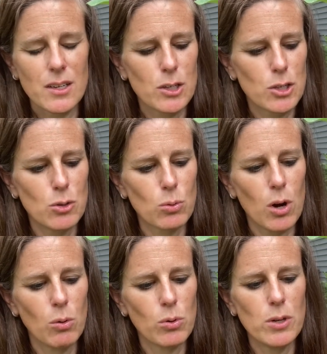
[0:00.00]
to
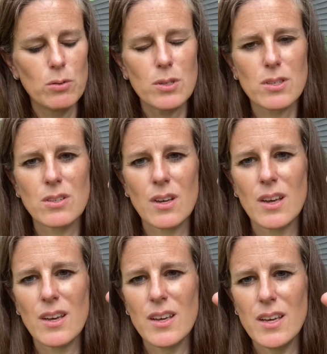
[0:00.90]
grow roots,
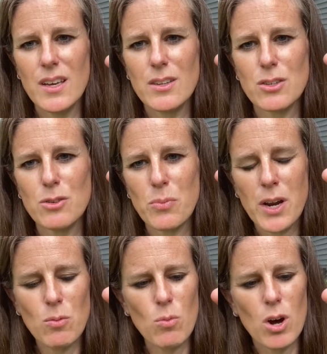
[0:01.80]
is you
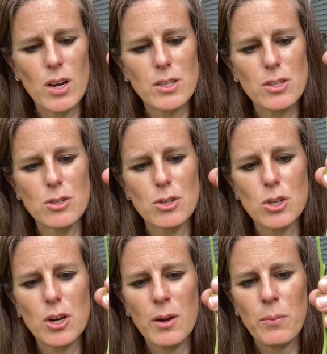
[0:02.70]
might want to
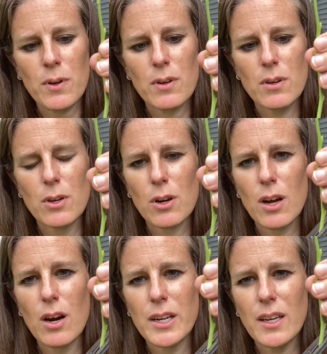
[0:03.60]
trim your
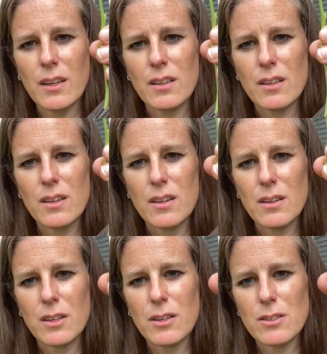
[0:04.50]
cutting.
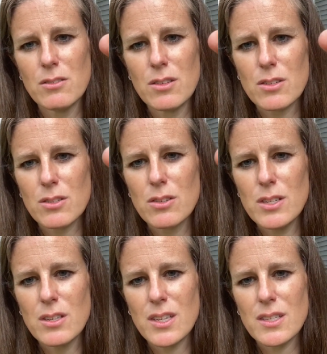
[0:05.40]
I'm gonna do this so that
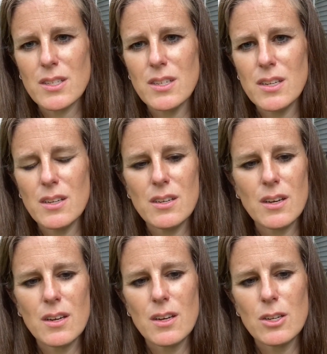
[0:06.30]
you can see
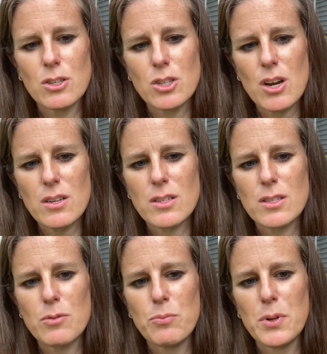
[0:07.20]

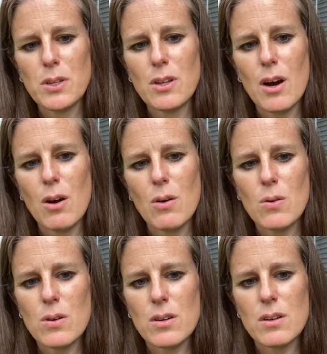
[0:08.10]
just
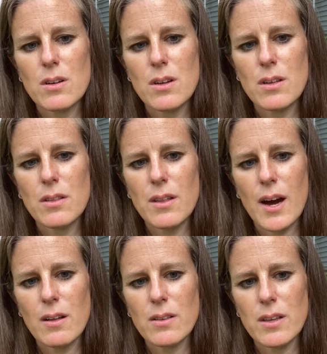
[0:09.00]
below
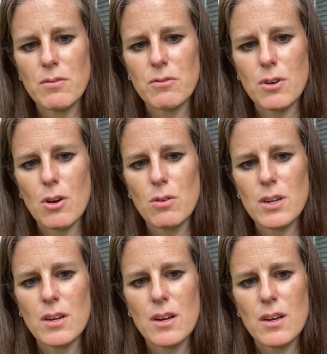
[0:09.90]
that leaf node.
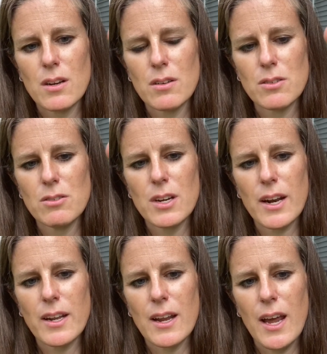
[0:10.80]
I'm gonna do it
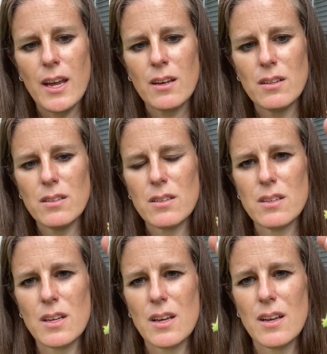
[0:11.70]
on an angle,
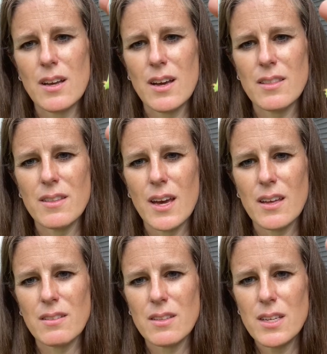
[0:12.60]
and
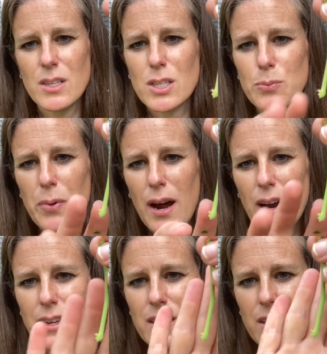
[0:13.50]
then this
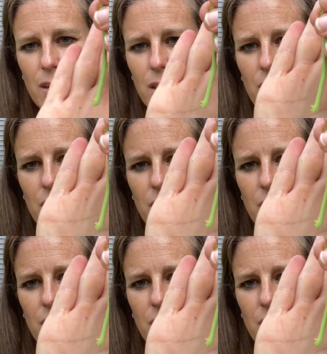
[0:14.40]
spot here